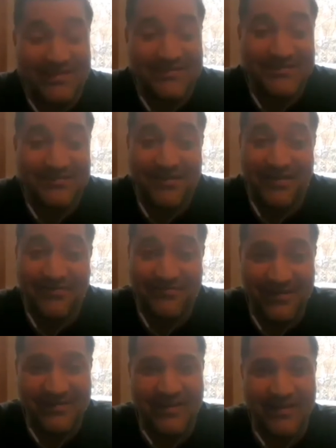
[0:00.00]
That's a
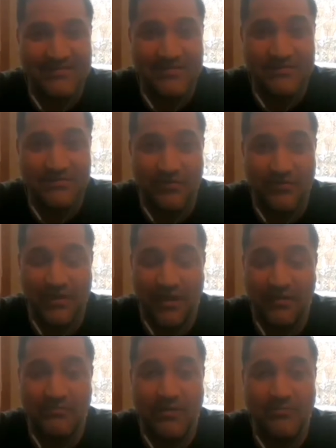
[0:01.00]
fantastic story.
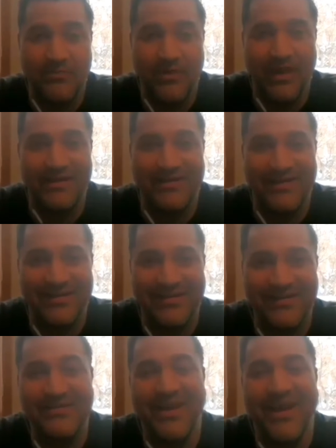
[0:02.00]
I'm glad that
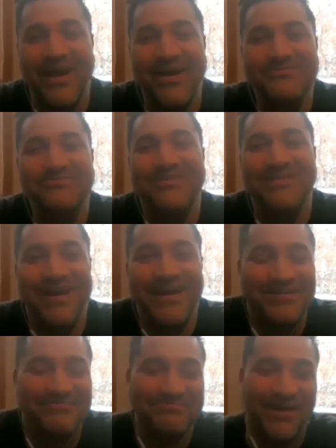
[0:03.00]

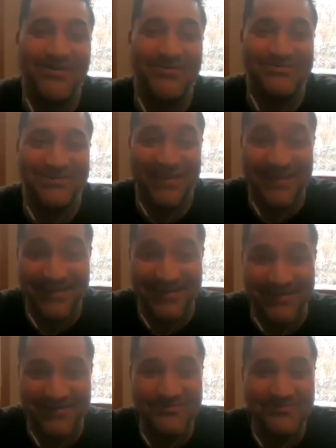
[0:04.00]
190 pounds. Like
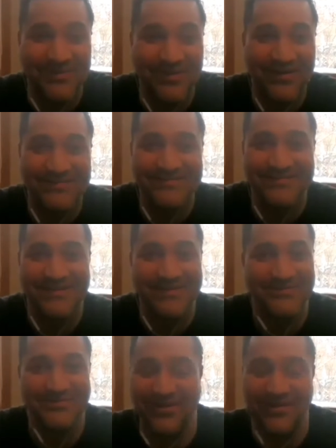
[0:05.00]
you
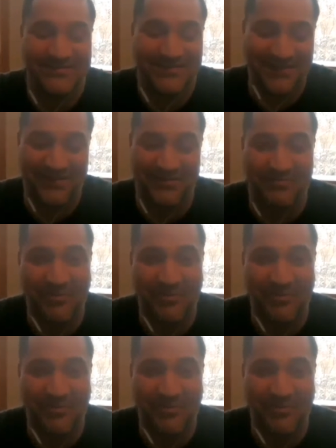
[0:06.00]
lost another